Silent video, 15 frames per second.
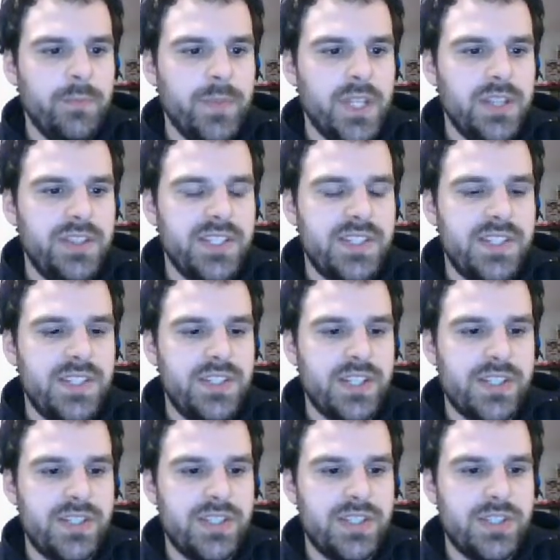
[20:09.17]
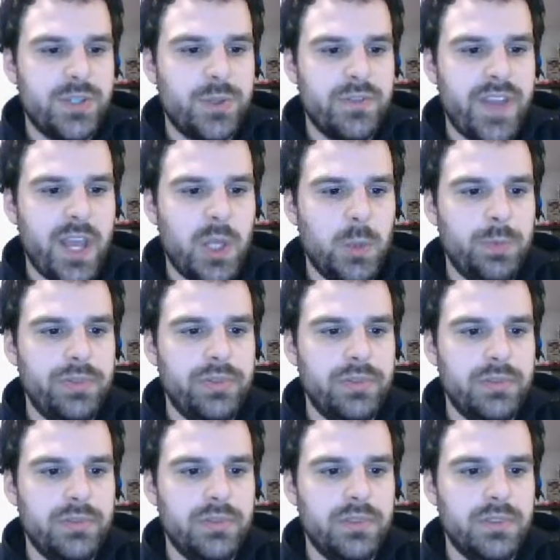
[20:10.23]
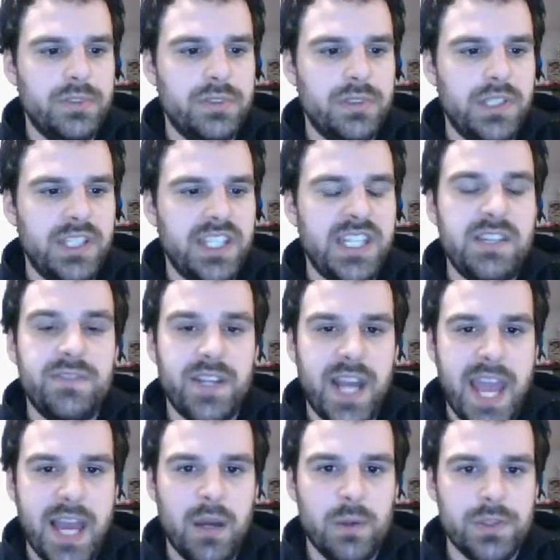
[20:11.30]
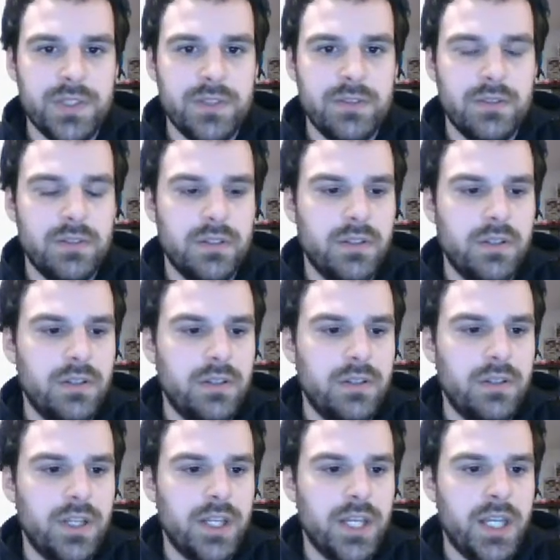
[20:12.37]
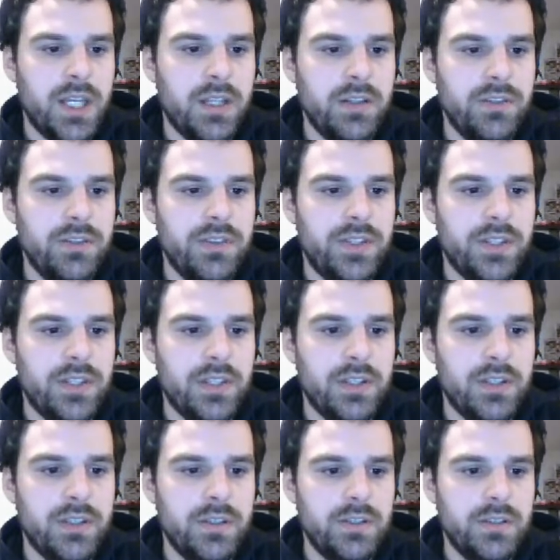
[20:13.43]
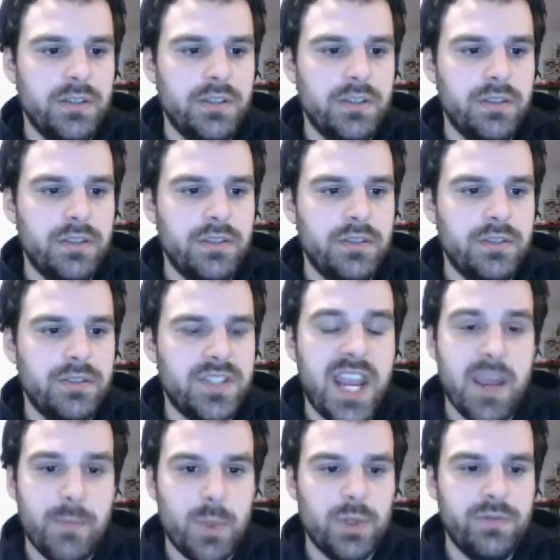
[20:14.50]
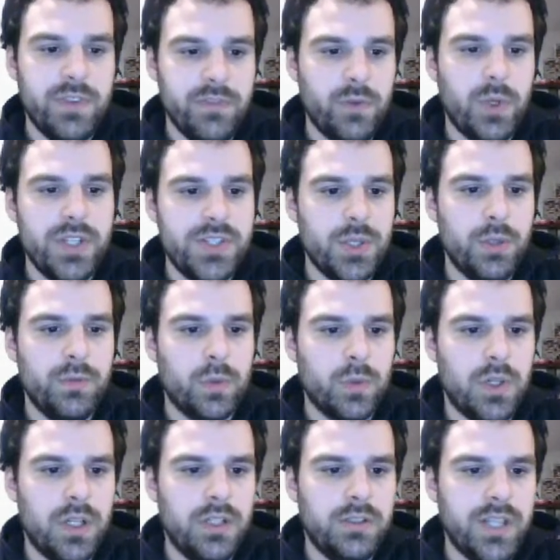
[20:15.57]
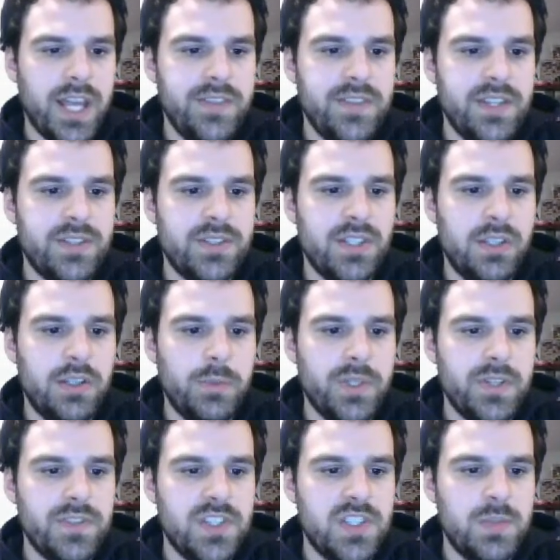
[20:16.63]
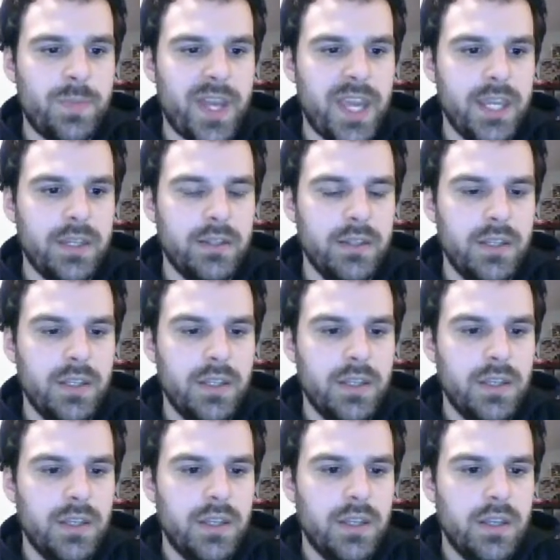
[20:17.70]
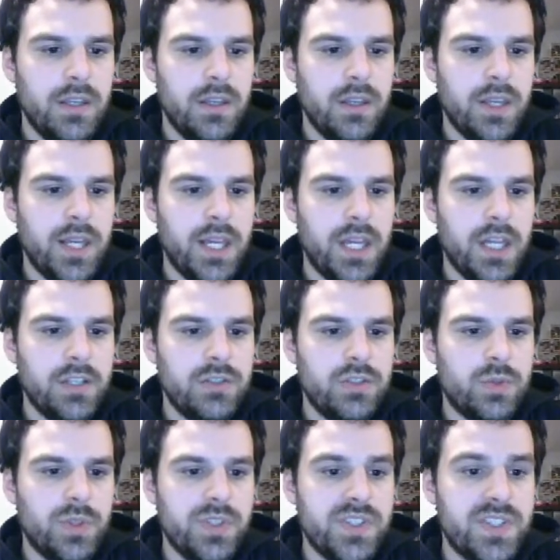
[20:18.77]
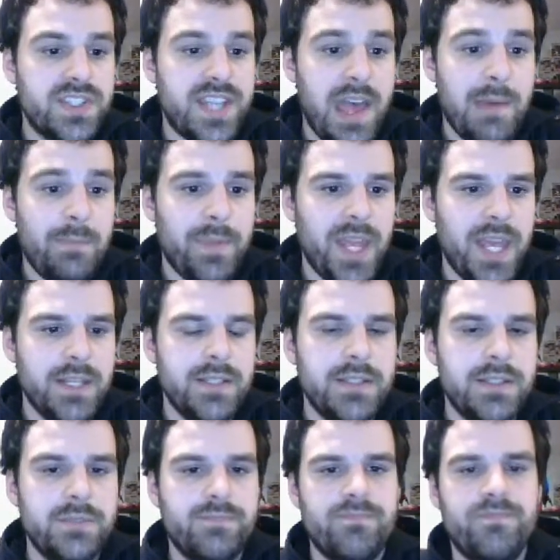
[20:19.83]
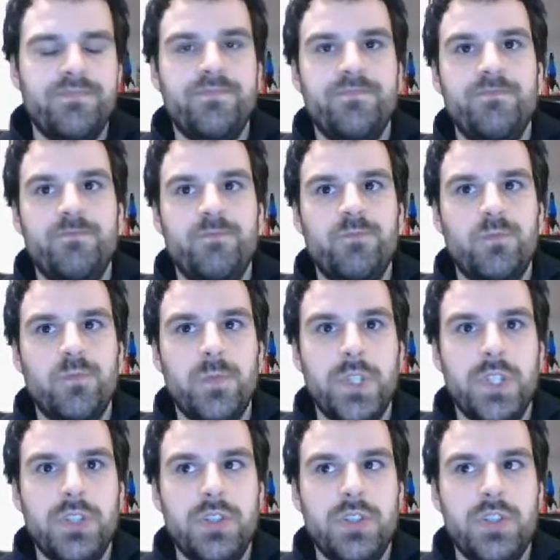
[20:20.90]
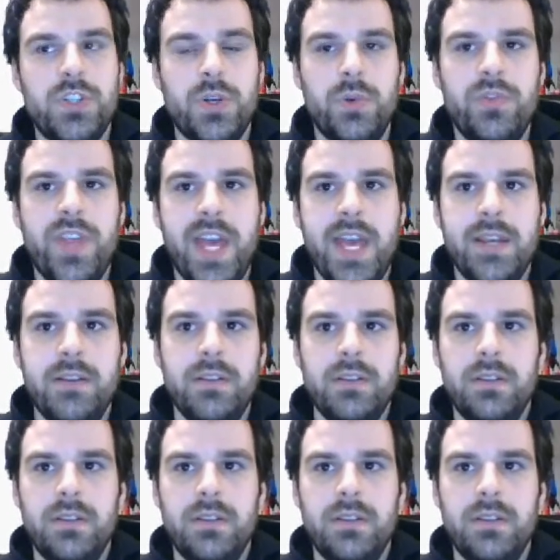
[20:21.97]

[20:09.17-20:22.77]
This is just to sort of help even out the timbre of the voice overall. And then there's a little bit of a spike towards the top end so that